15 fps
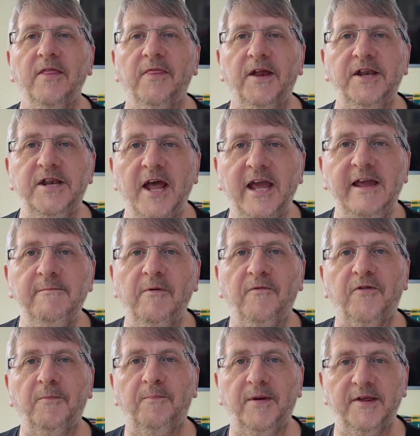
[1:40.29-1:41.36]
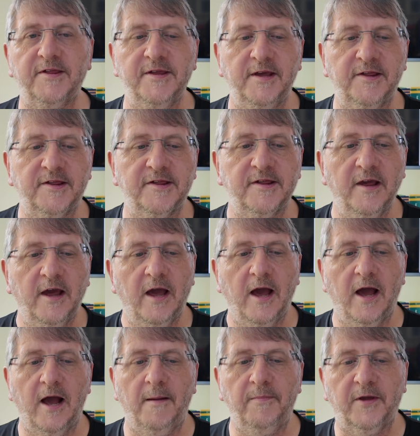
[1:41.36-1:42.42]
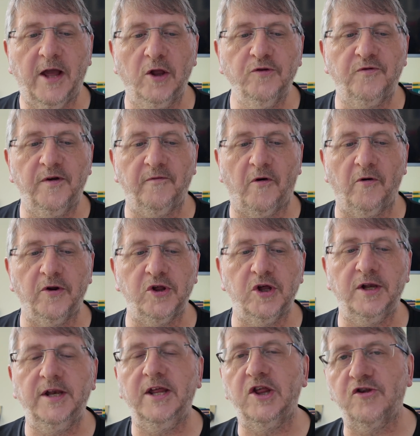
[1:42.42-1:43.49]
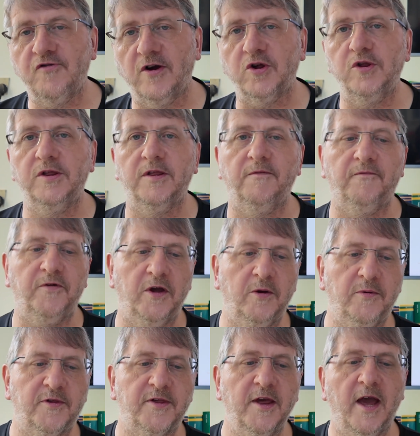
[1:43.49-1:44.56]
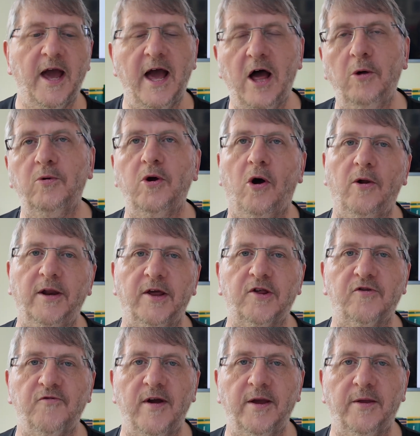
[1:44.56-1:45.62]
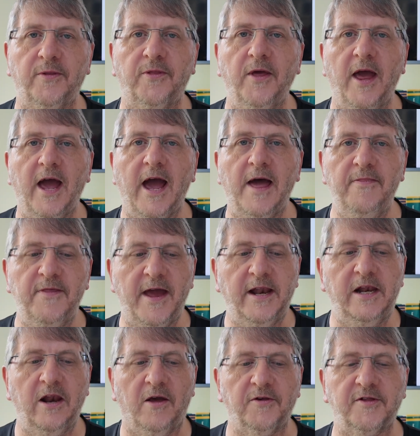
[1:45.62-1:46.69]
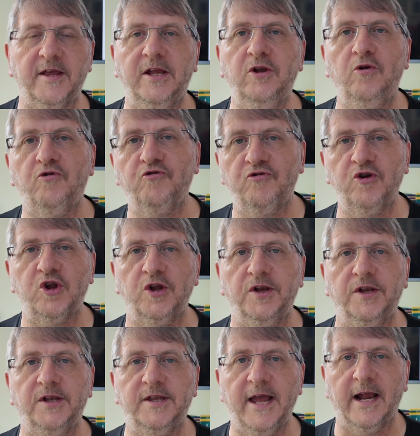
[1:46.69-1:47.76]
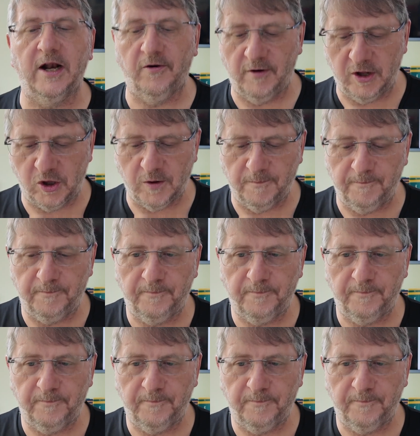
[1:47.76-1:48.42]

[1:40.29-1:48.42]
the name of the business, the country of origin, instructions of use, alcoholic strength, and then lastly, nutrition declaration.